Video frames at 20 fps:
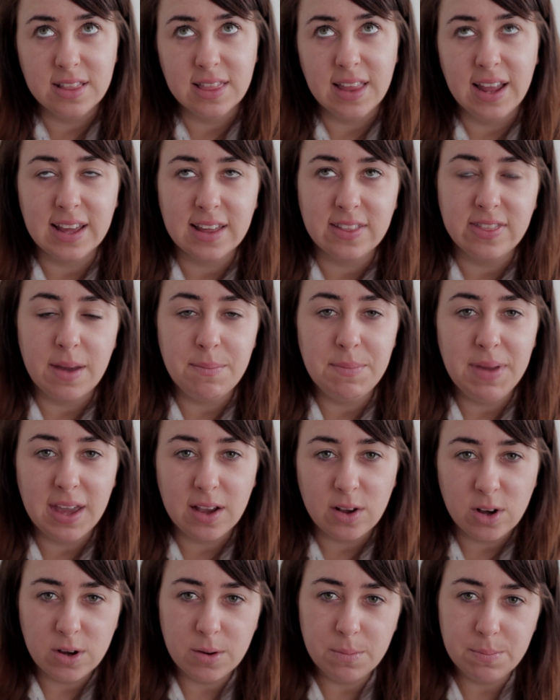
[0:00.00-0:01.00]
like, their
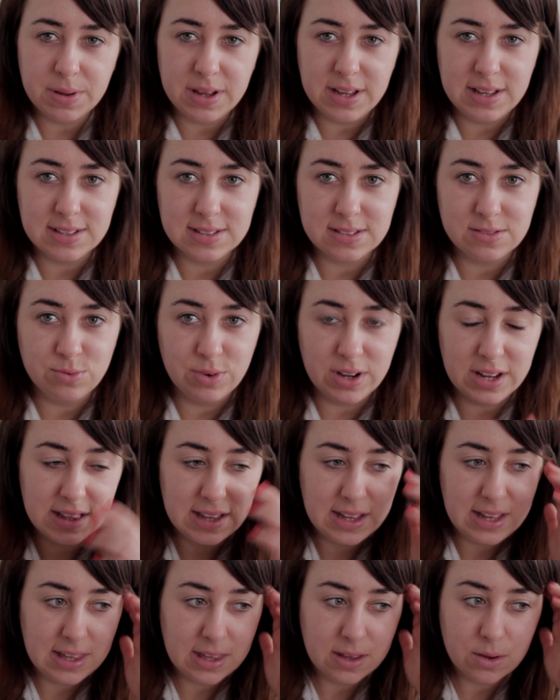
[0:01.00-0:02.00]
makeup is
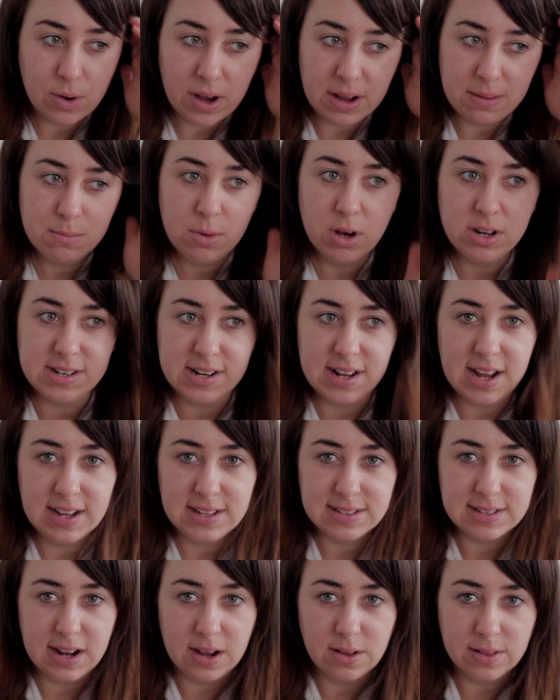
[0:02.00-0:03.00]
really quite
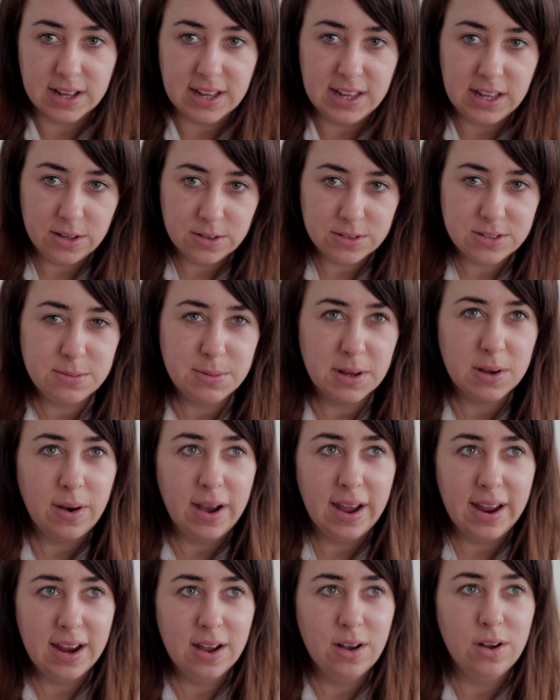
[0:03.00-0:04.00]
modernised now. Like, it used to be
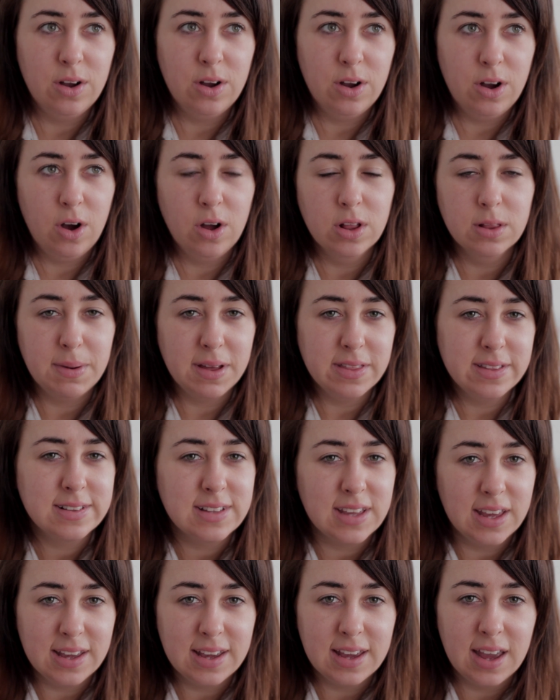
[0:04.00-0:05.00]
quite all about the
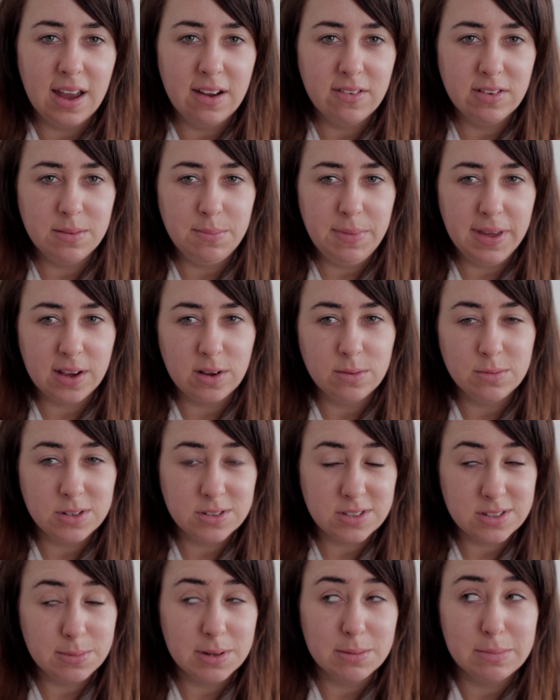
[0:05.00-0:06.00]
skincare, and the makeup
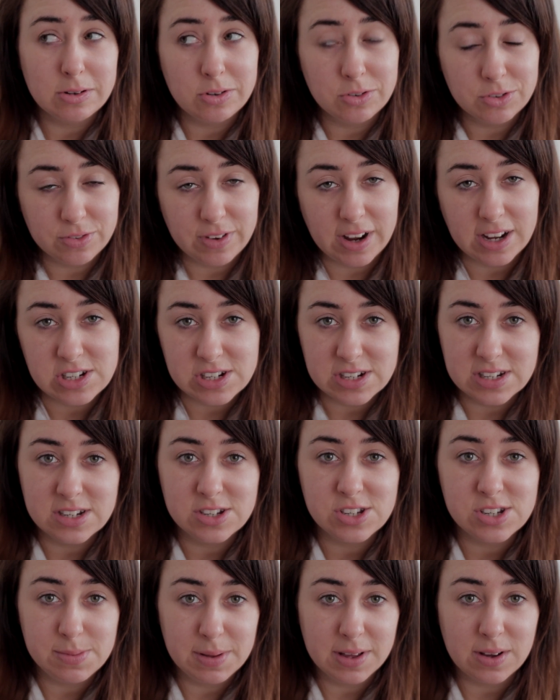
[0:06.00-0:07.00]
used to be a bit
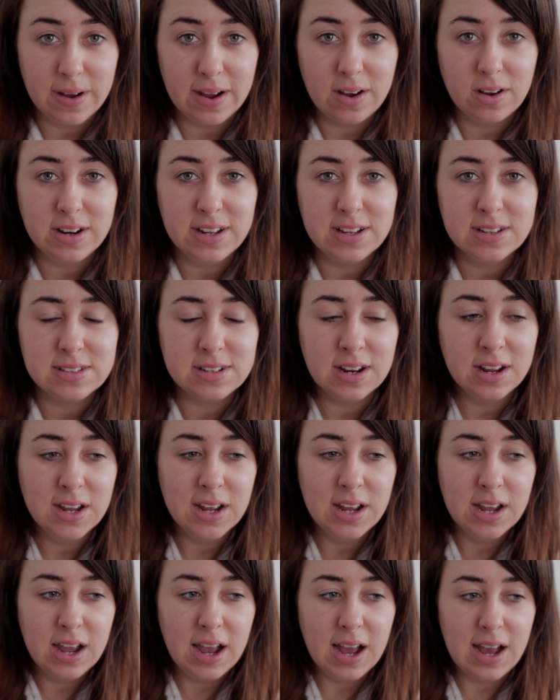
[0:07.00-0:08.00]
old-fashioned, to be quite honest.
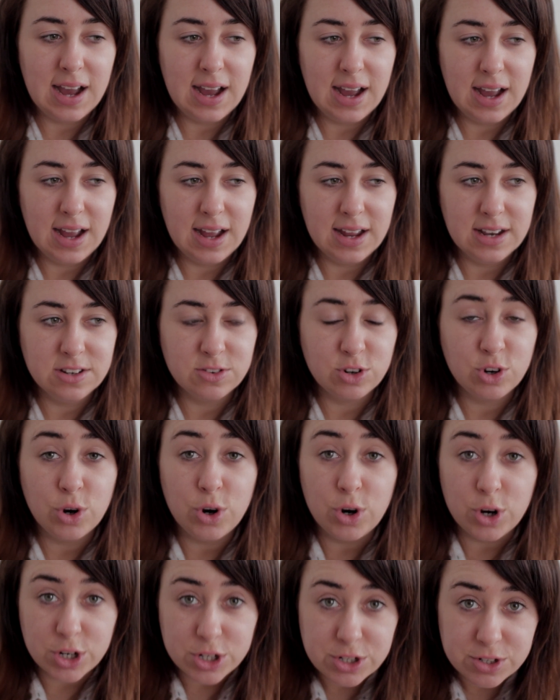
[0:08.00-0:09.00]
And
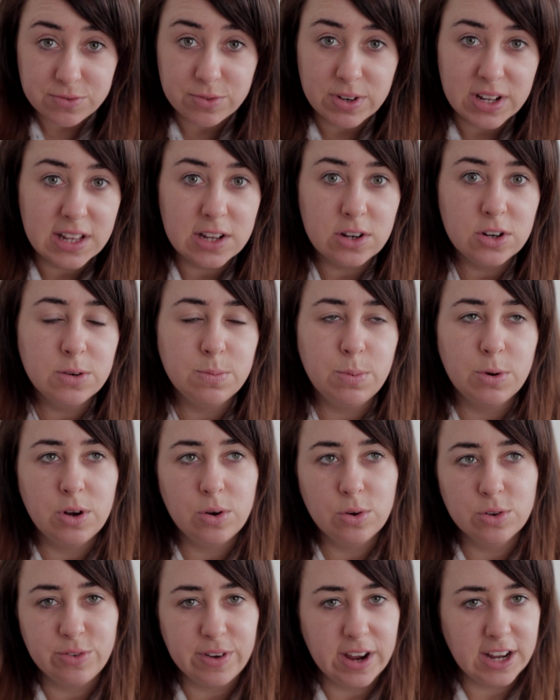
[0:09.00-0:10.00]
good, really good, but
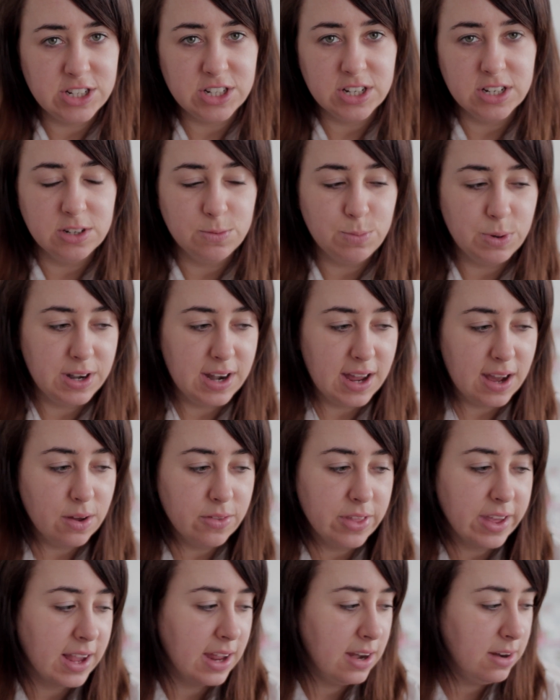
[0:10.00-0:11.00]
old-fashioned. But now
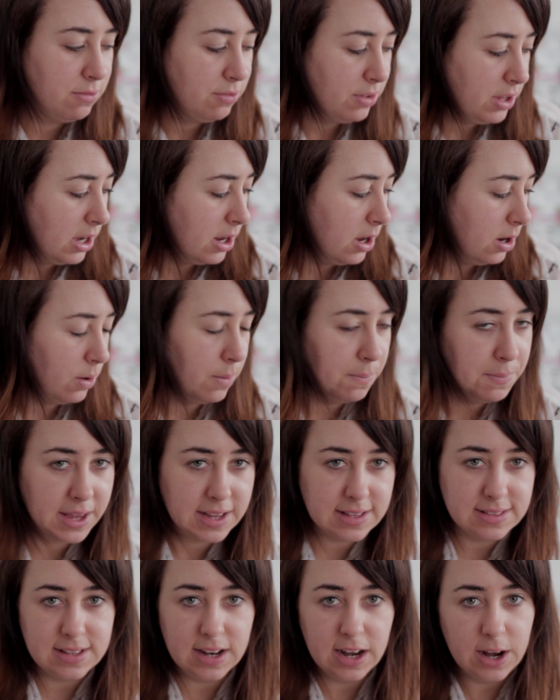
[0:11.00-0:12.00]
they're kind of, you know,
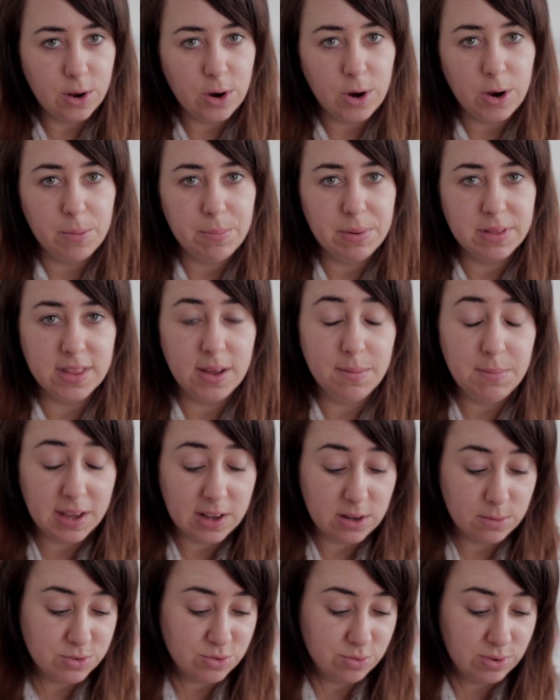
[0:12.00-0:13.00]
mixing it up, and their
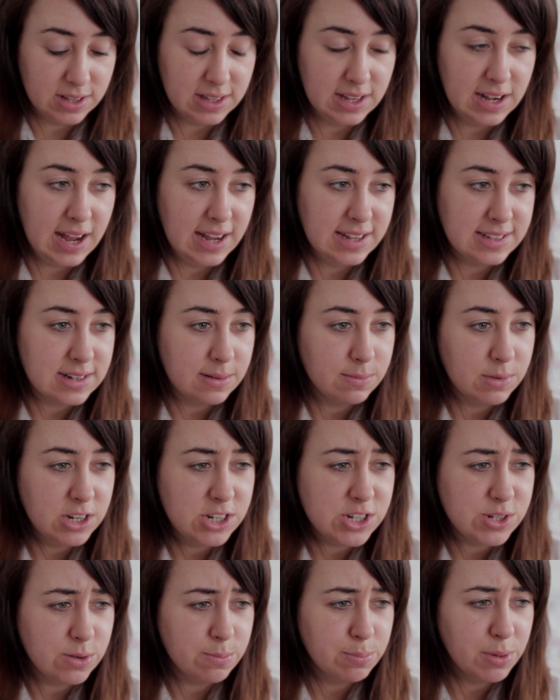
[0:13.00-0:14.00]
makeup's really nice. And I'm
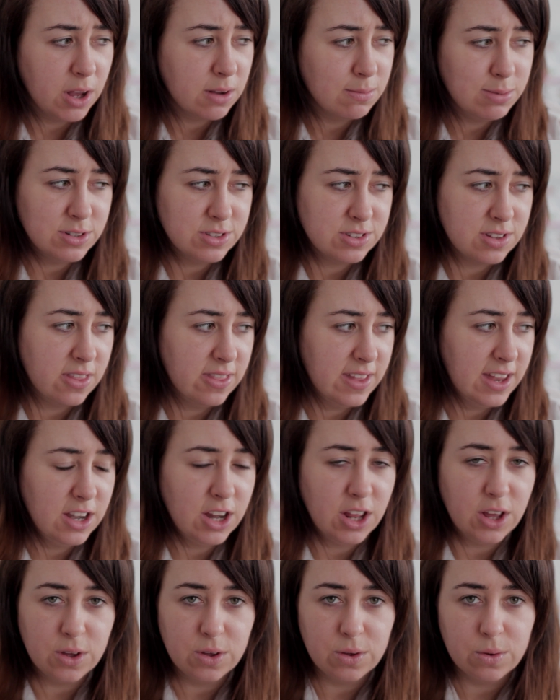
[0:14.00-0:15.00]
going to do a blog post on their
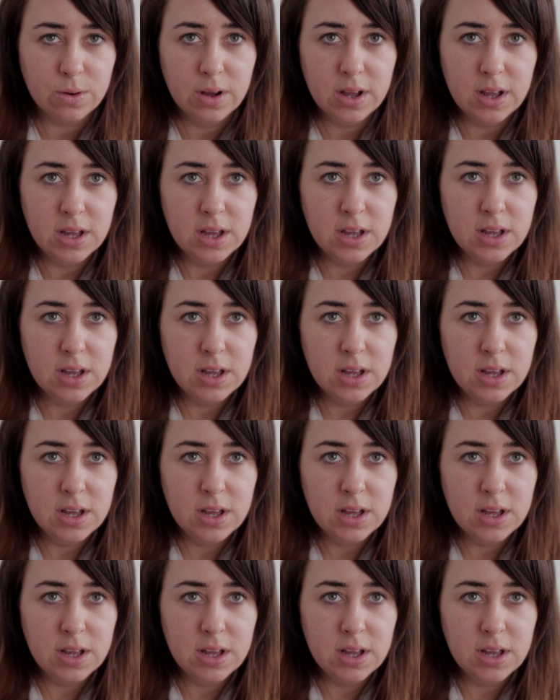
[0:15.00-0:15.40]
new,